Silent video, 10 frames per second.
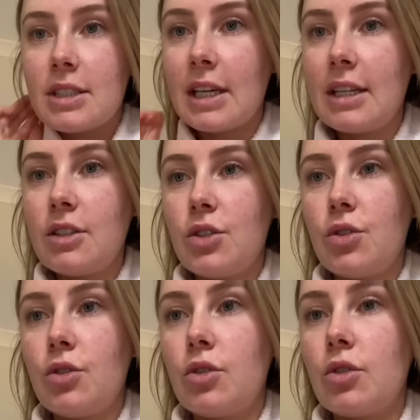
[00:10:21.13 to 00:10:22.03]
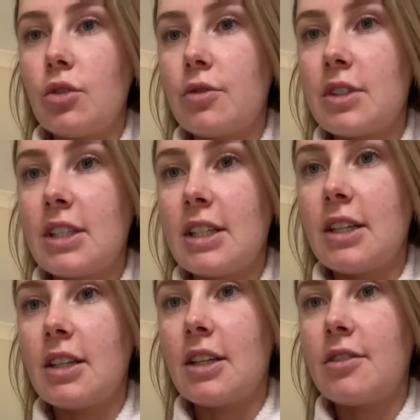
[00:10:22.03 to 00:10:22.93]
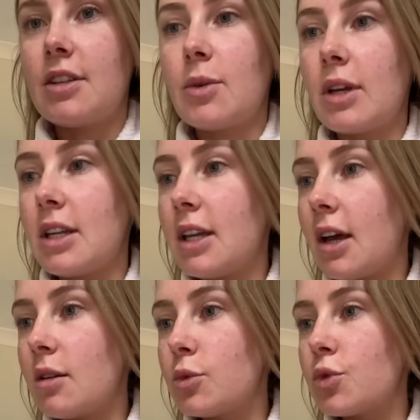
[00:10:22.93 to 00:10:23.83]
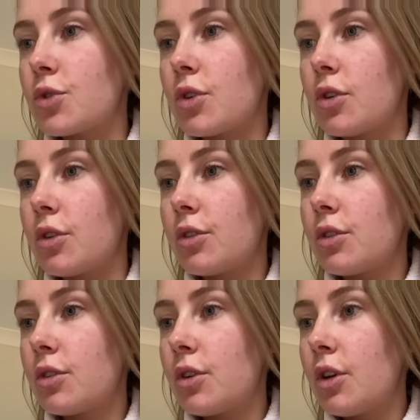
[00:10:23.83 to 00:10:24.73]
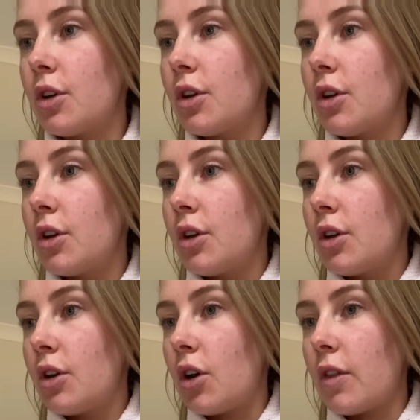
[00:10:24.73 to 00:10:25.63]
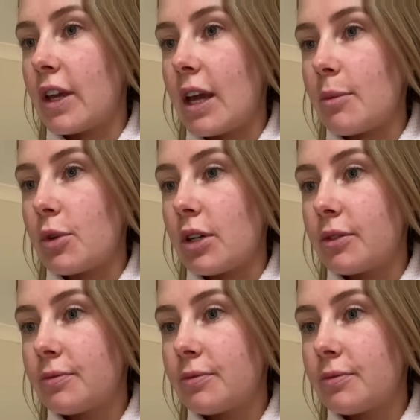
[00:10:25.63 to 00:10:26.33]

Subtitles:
Day two of seeing if there were any animals caught on the camera.